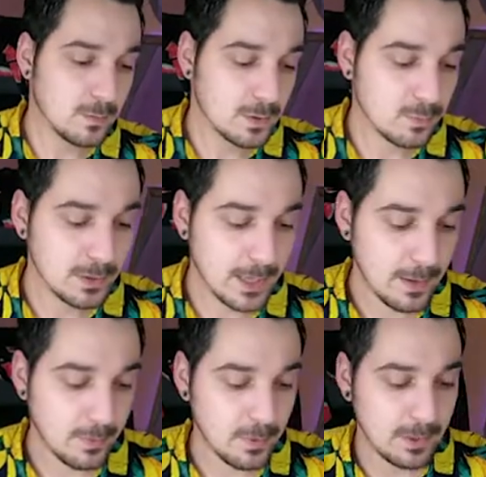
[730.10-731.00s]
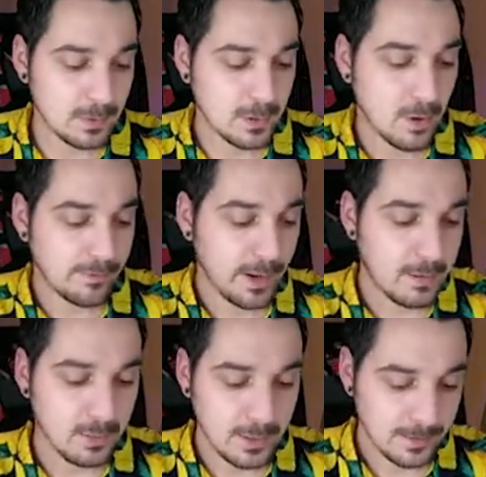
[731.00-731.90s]
I was really happy with. That was off
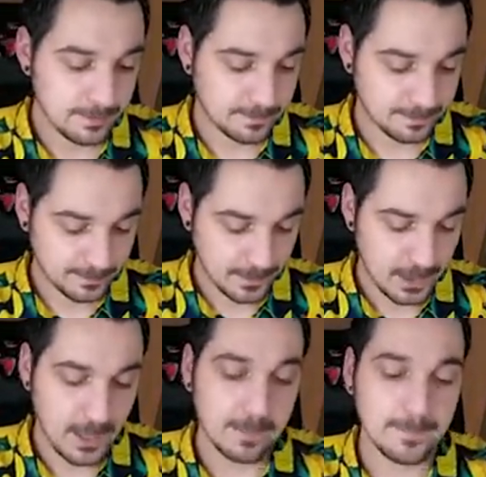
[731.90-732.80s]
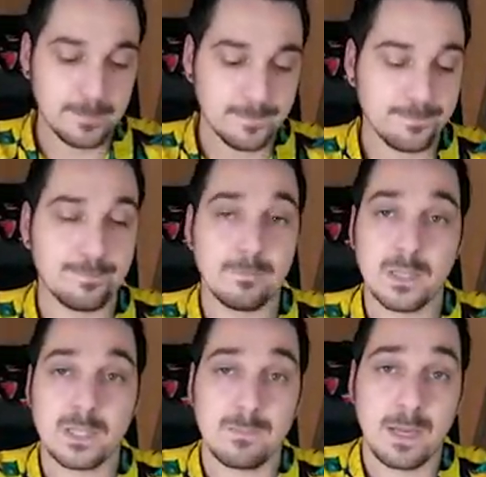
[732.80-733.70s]
camera. Um, it
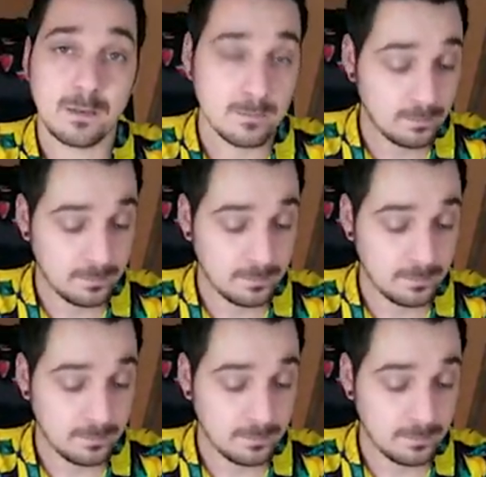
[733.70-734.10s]
doesn't matter.